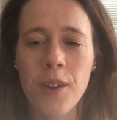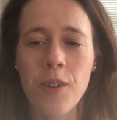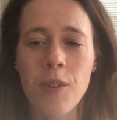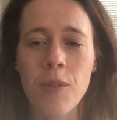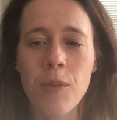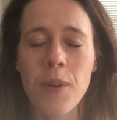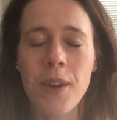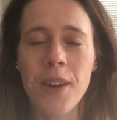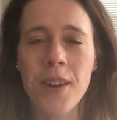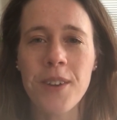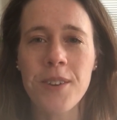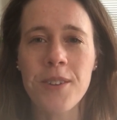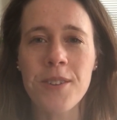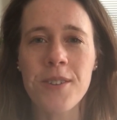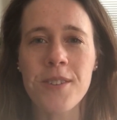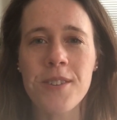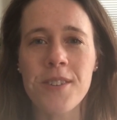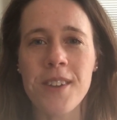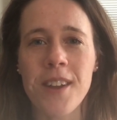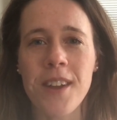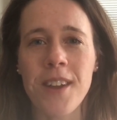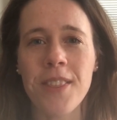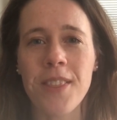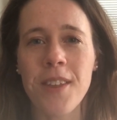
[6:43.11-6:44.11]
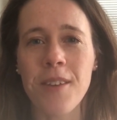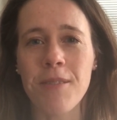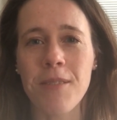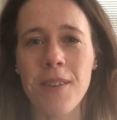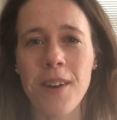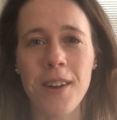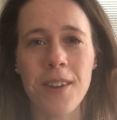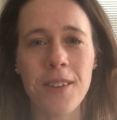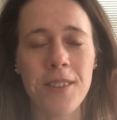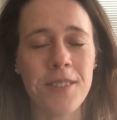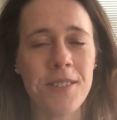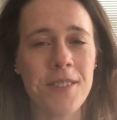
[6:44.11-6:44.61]
We understand that
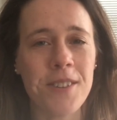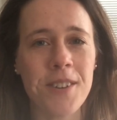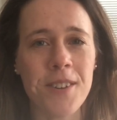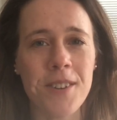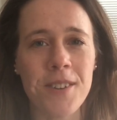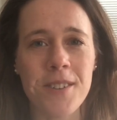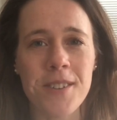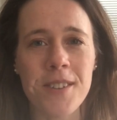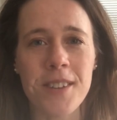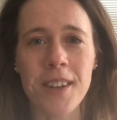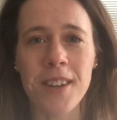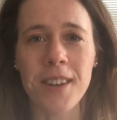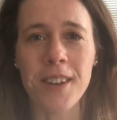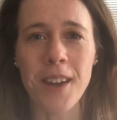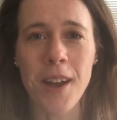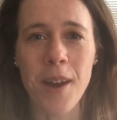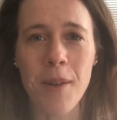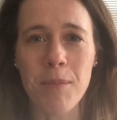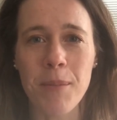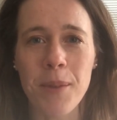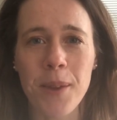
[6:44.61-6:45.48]
volunteers cannot